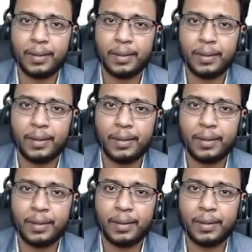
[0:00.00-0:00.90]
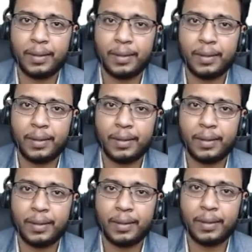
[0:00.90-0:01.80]
Now the origin of
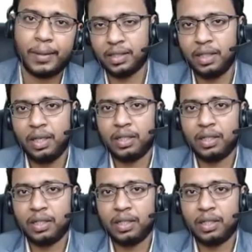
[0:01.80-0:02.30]
this is,